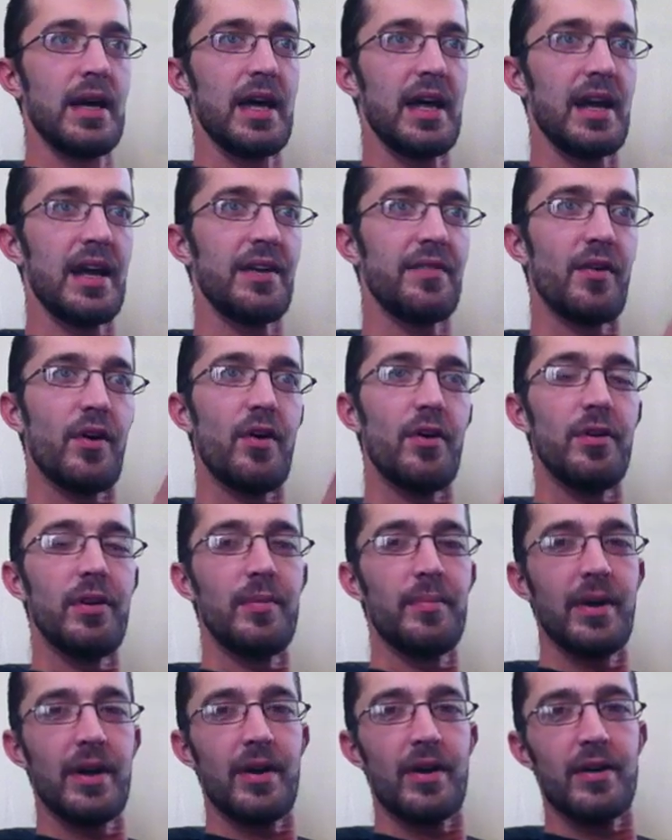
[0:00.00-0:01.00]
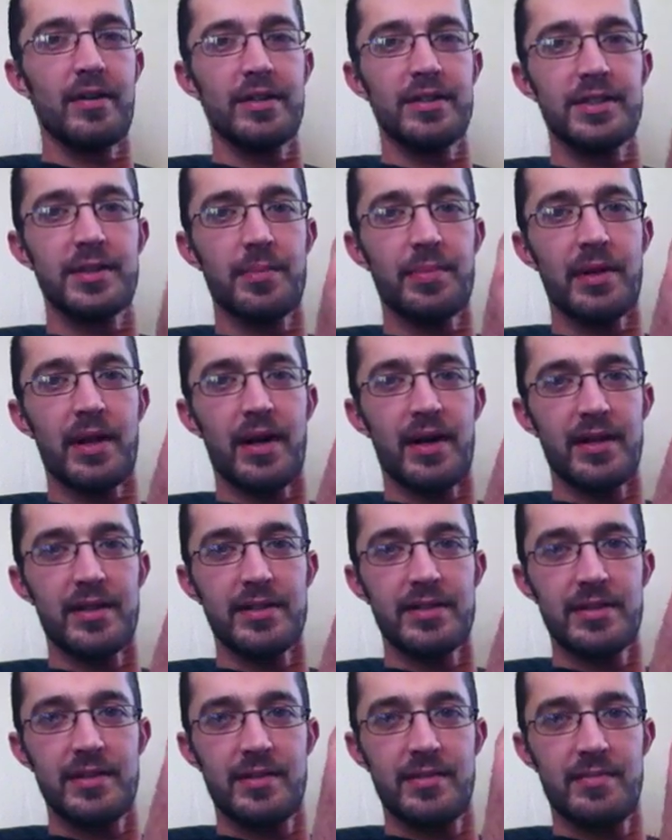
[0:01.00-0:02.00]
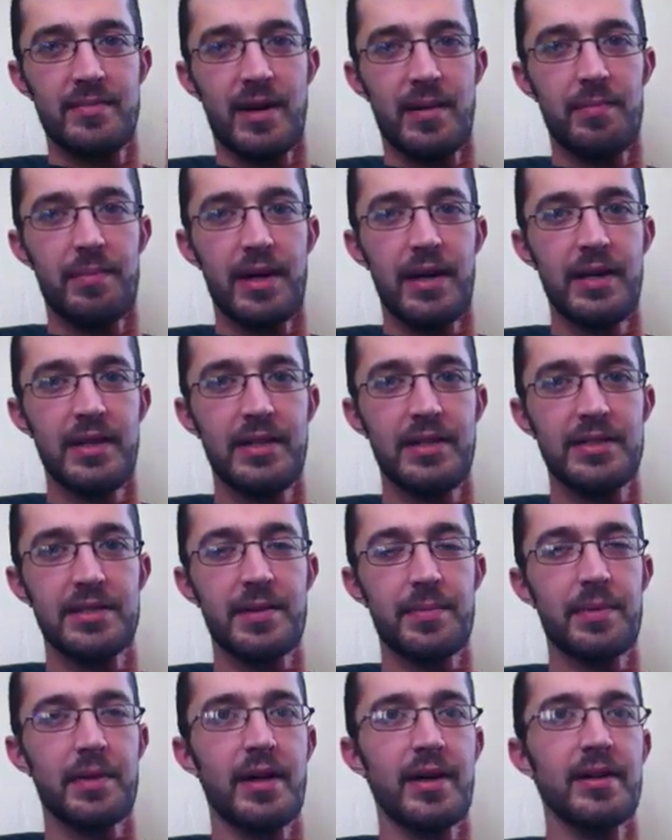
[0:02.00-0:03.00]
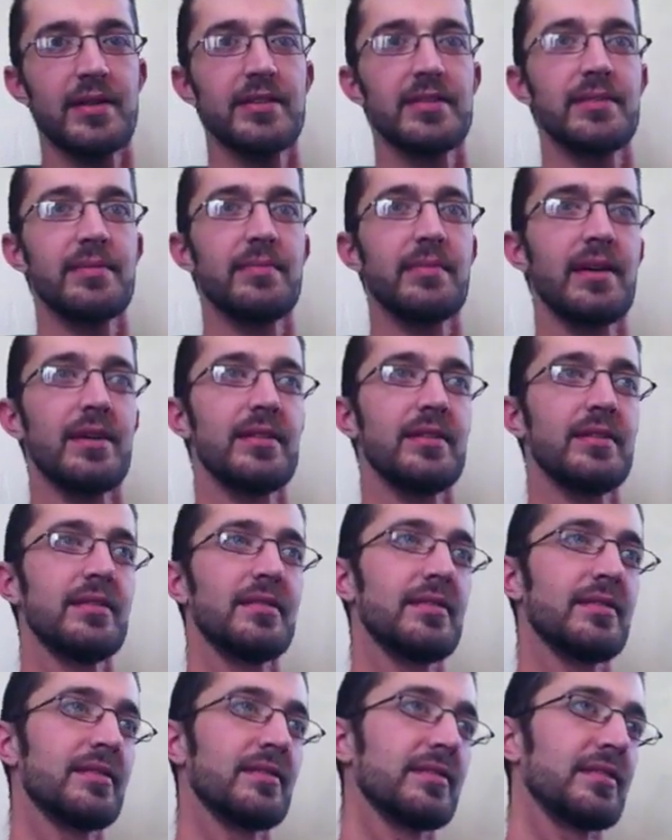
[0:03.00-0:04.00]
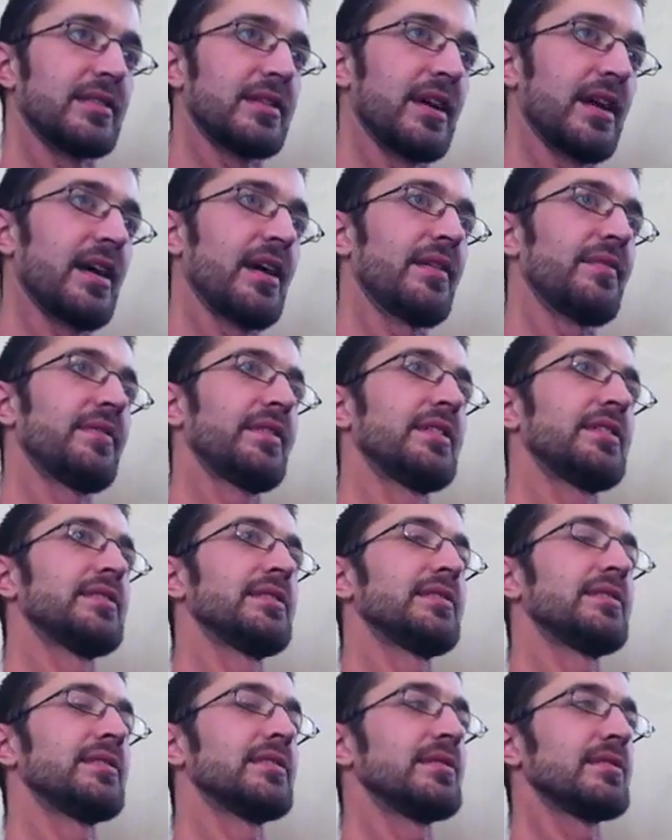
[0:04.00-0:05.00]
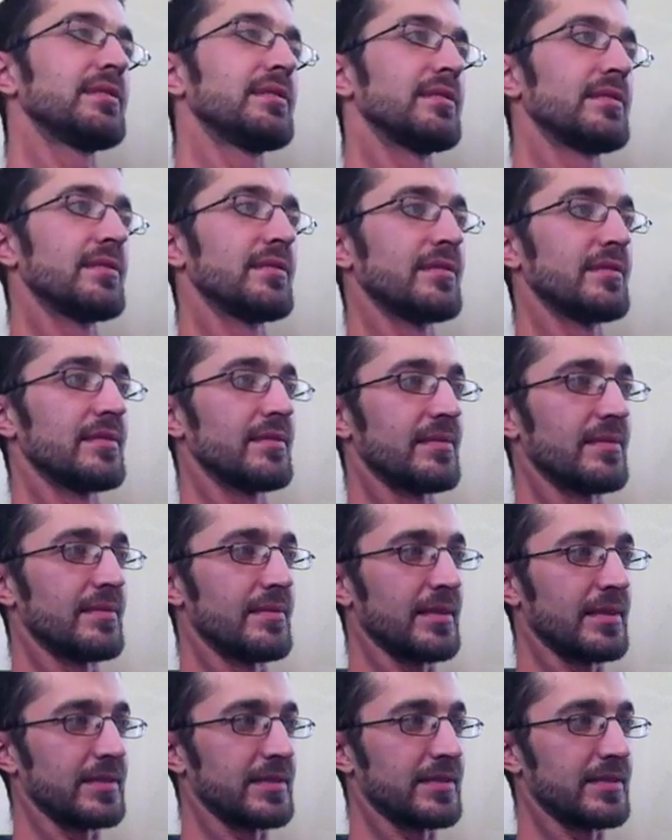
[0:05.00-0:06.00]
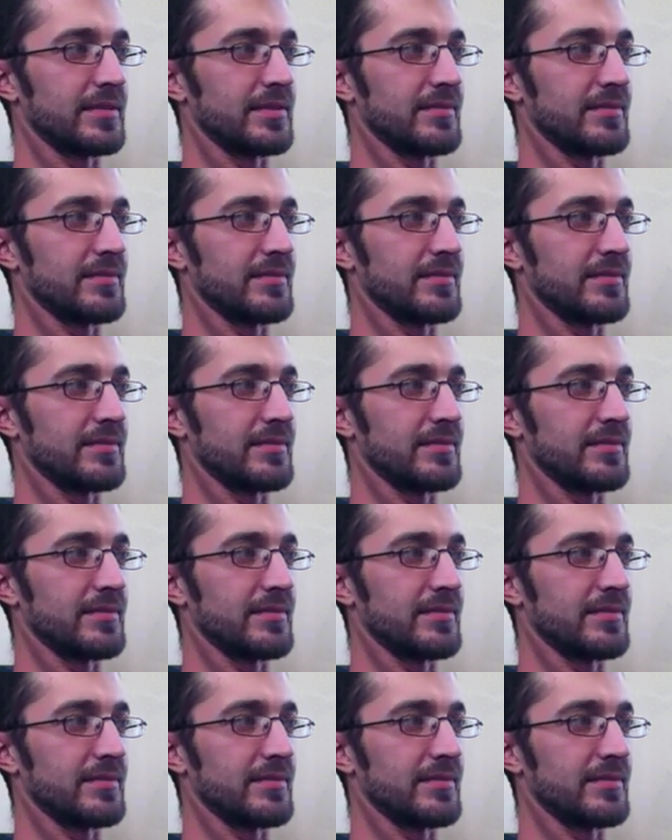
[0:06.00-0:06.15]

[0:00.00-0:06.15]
And I have all of my art supplies, my painting supplies, my canvas, my